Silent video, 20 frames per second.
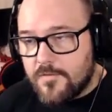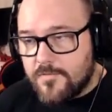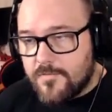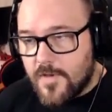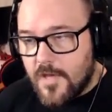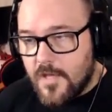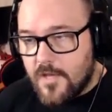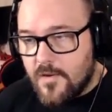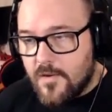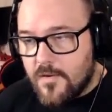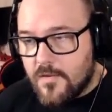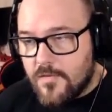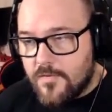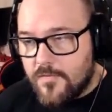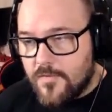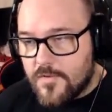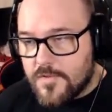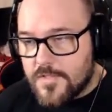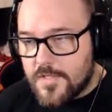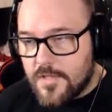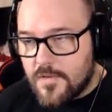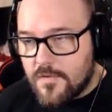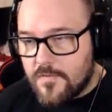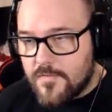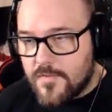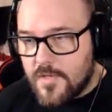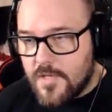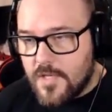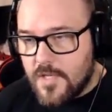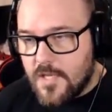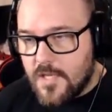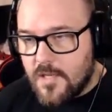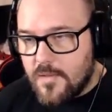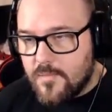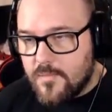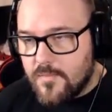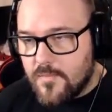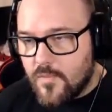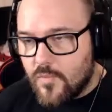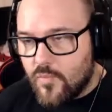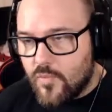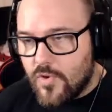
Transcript: fire, the first letter of the name,